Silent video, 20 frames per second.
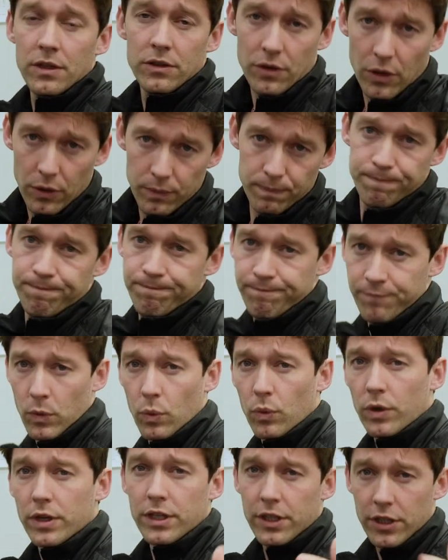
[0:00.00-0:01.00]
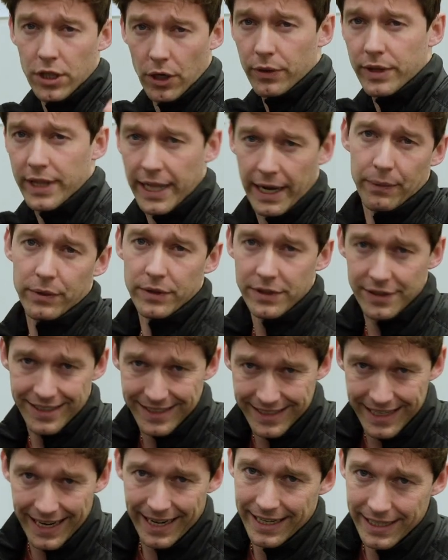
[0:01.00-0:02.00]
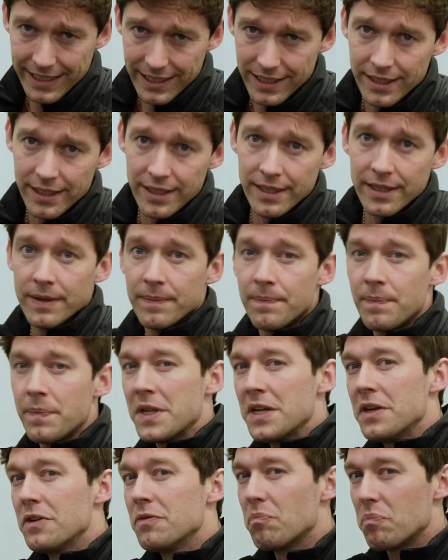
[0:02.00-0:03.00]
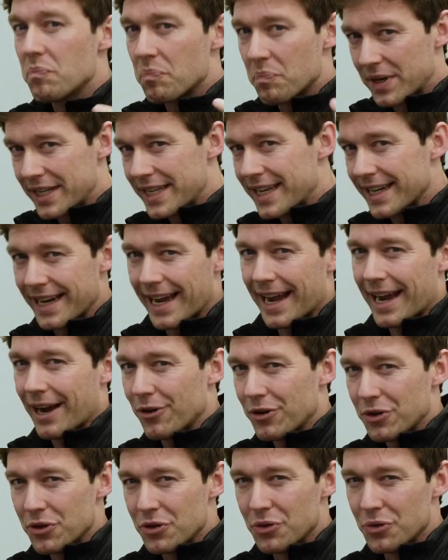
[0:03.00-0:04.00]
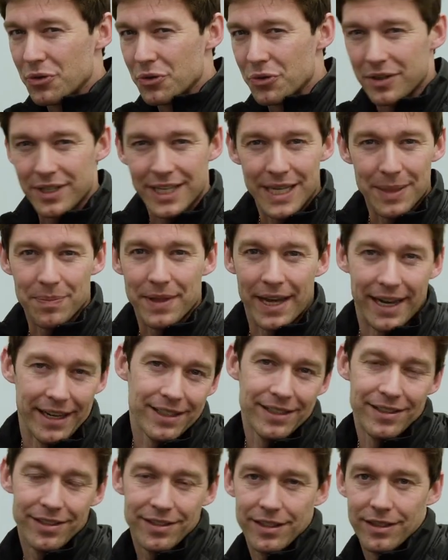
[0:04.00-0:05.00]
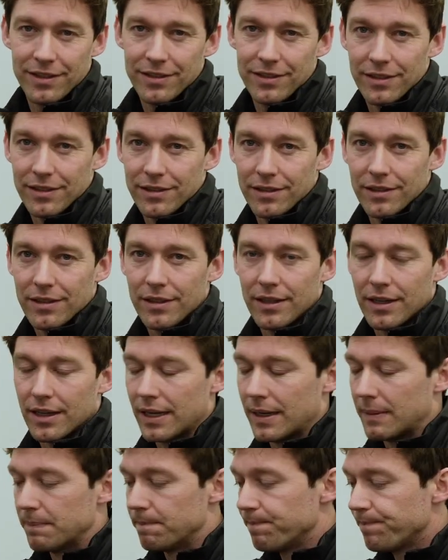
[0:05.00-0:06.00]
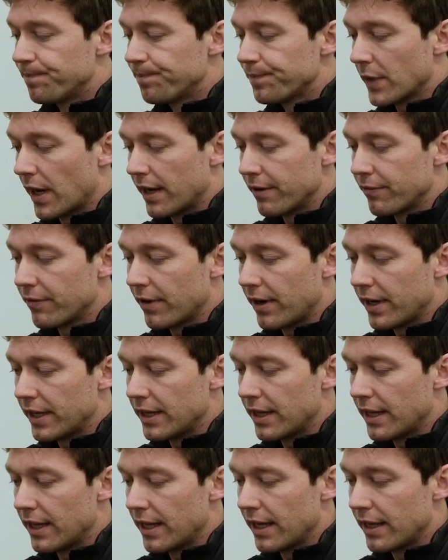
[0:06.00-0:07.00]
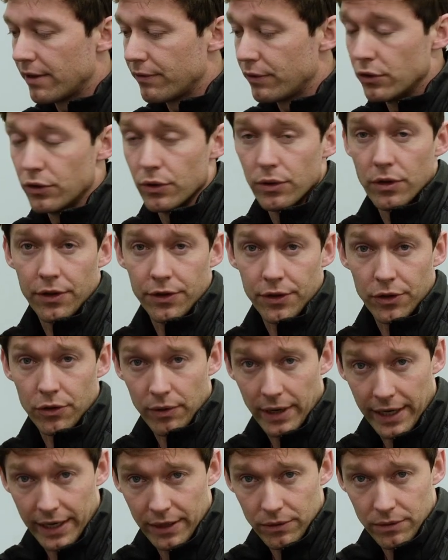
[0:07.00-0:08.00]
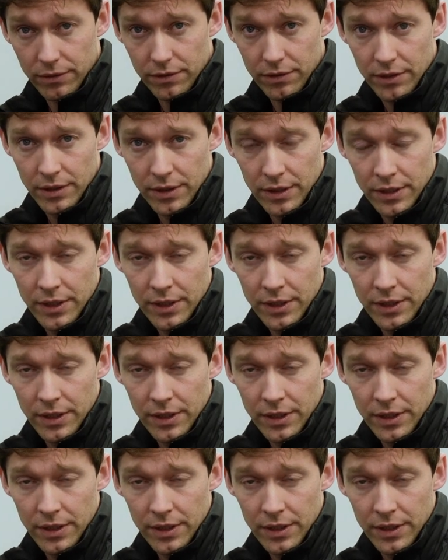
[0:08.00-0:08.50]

So we're going to go with that one today. But again, how do you keep that consistent? Um, I find that if you do it on the ground,